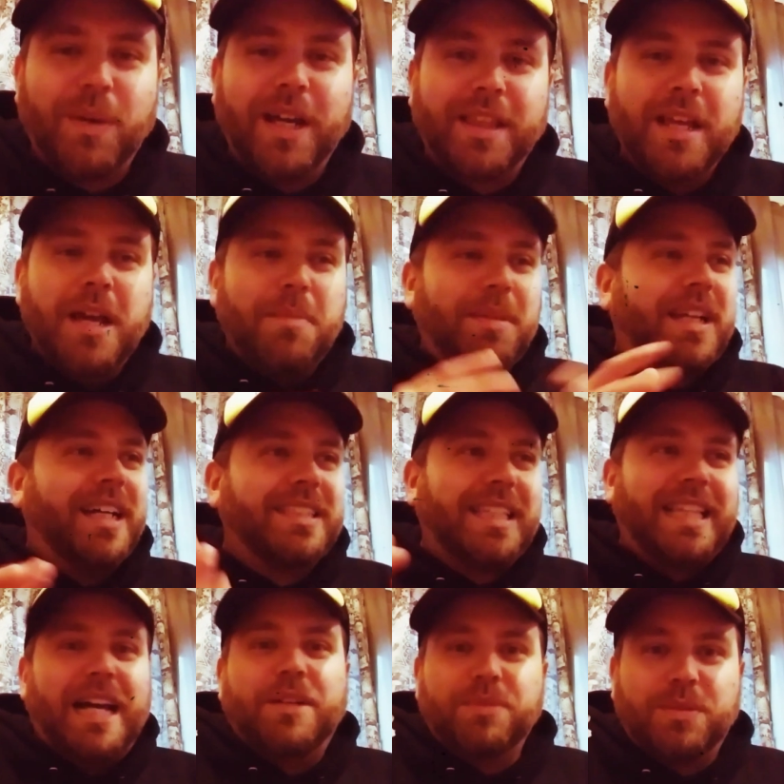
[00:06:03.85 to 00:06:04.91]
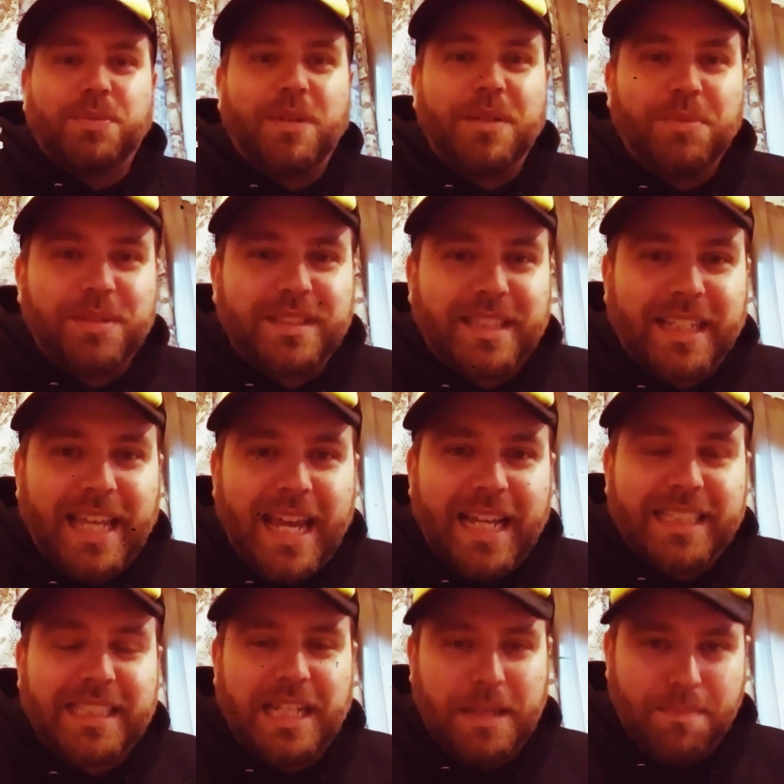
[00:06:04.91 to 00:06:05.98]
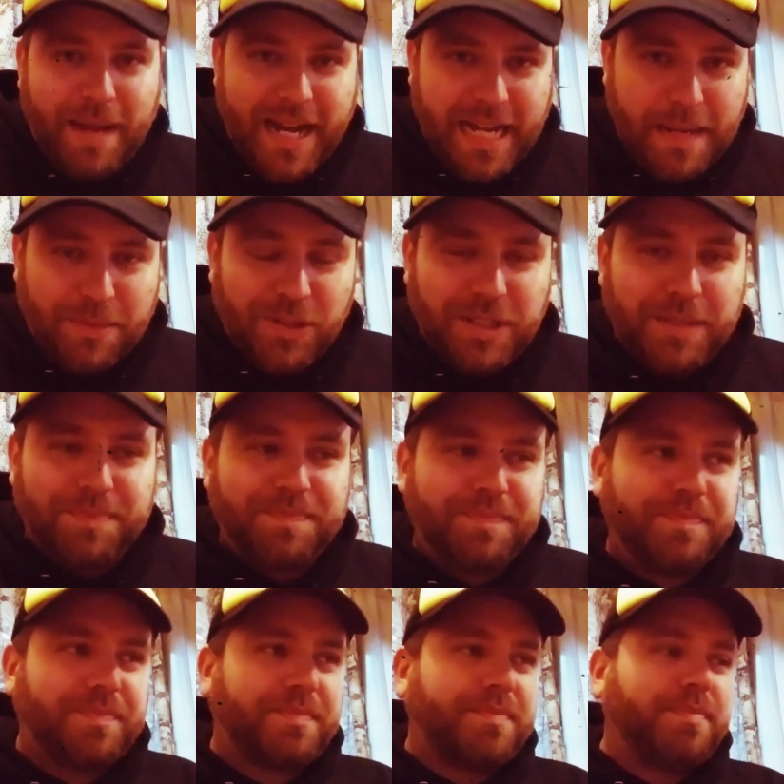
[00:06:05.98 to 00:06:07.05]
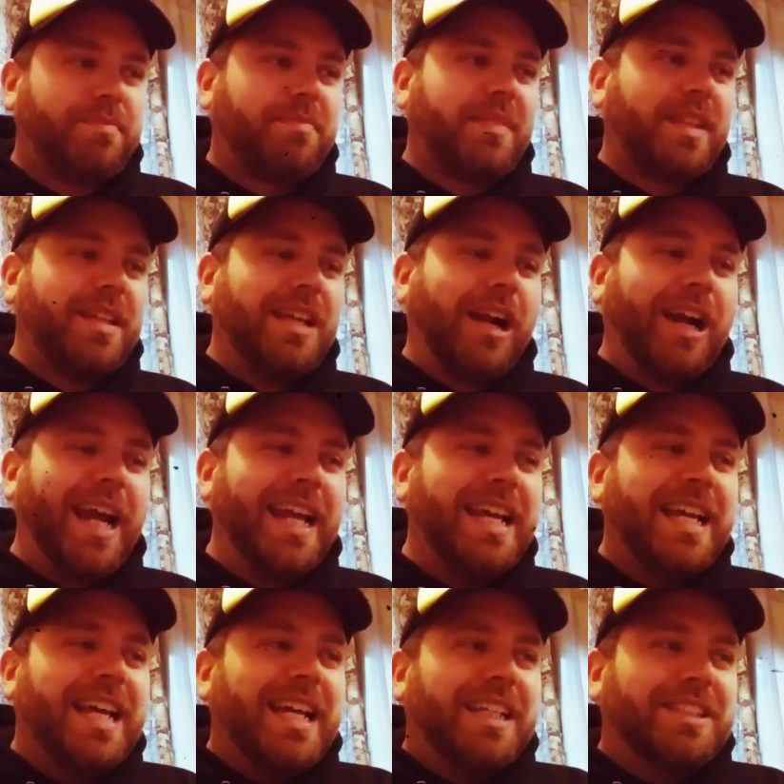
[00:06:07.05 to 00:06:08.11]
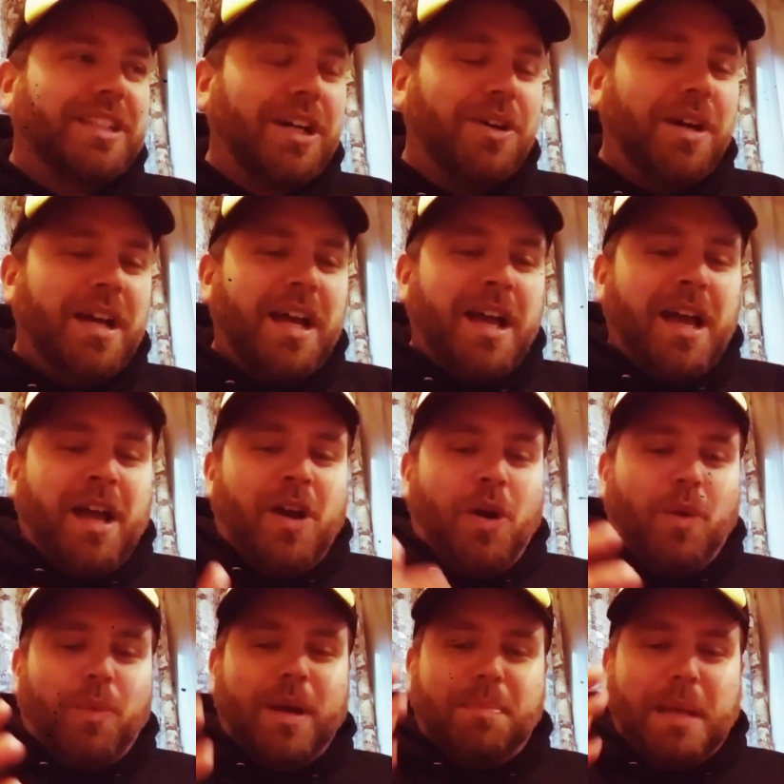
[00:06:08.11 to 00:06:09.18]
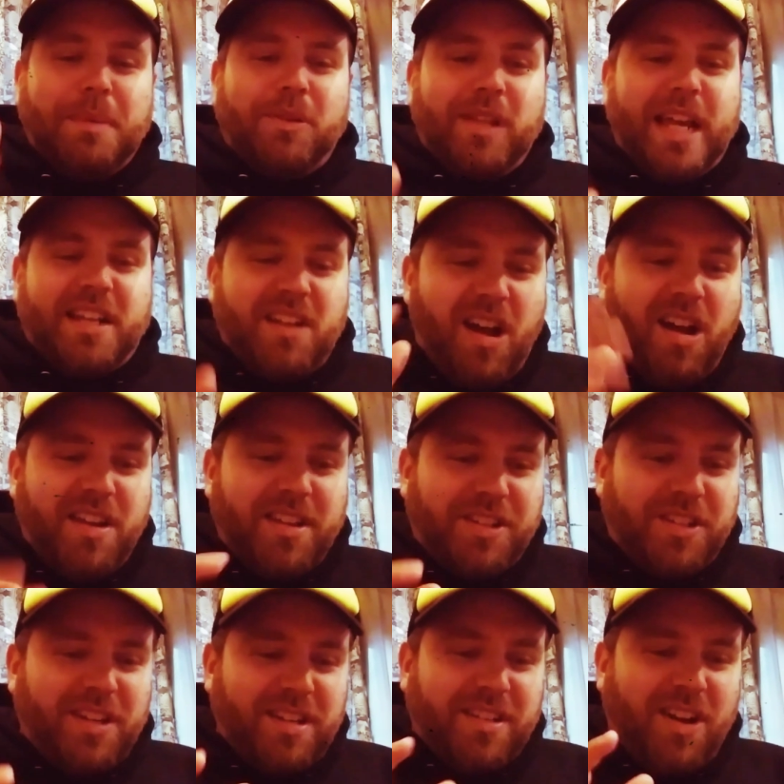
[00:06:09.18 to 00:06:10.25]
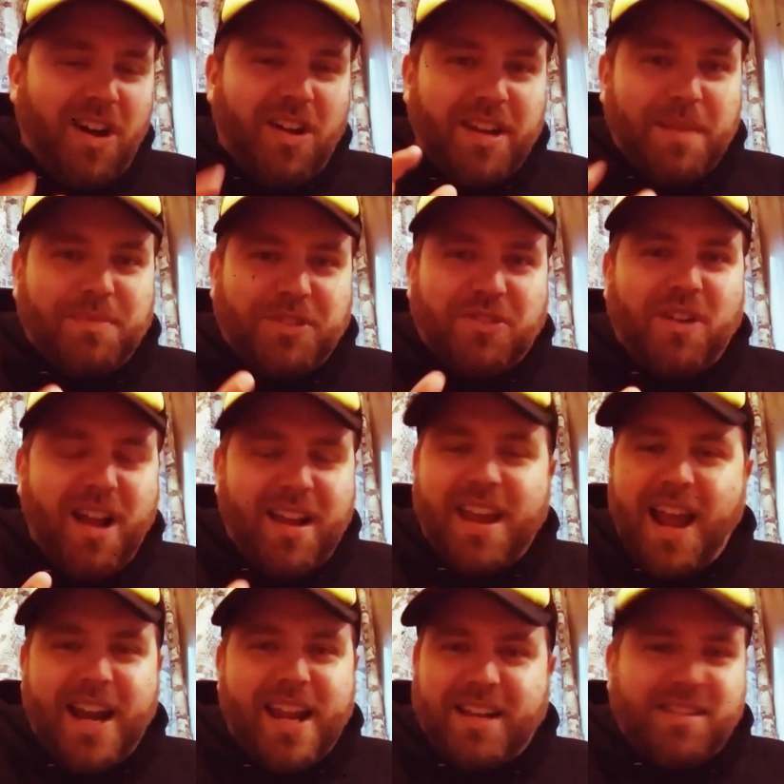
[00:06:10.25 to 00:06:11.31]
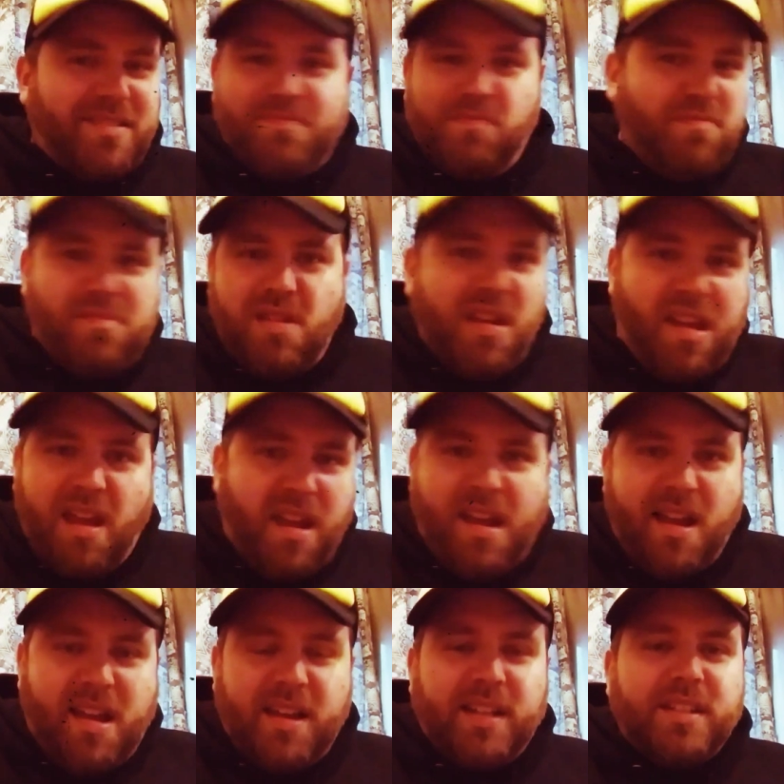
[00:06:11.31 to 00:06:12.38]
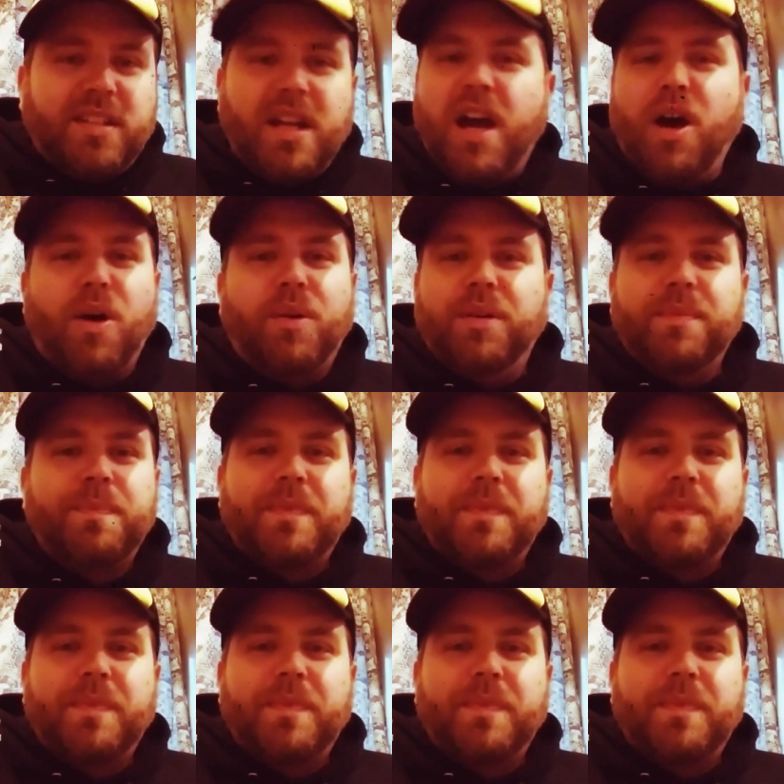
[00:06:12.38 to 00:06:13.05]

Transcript: with, because that was what was the case in my neighborhood. All right? So when people are like, oh, you shouldn't call them drug addicts. No,